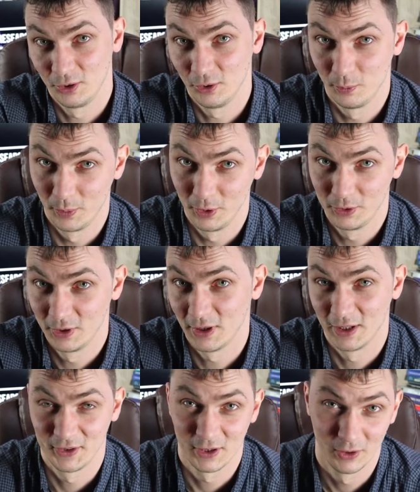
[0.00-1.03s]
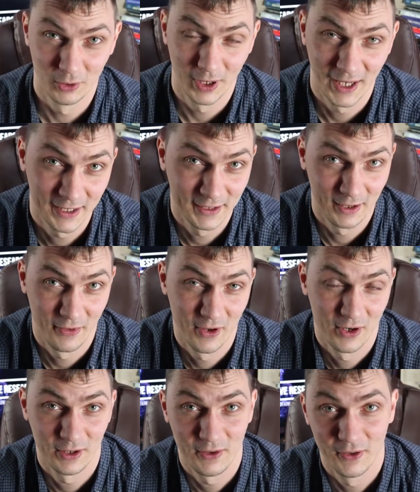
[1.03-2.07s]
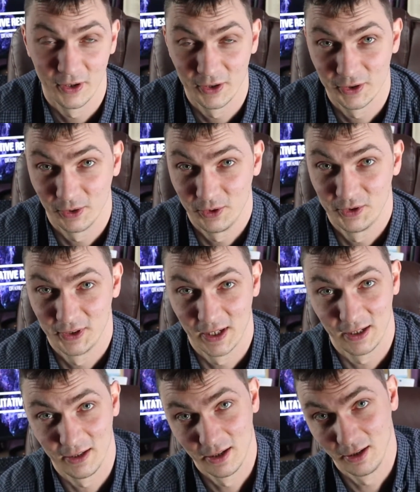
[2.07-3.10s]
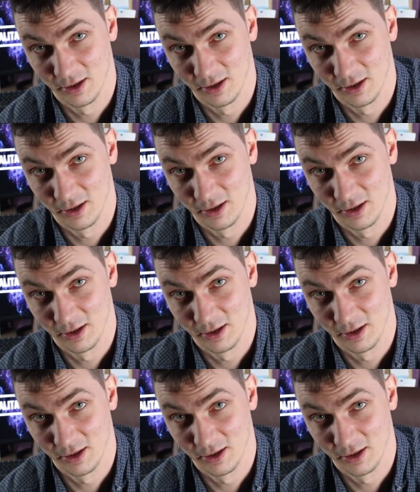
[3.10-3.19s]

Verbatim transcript: to put a single heading there either so to say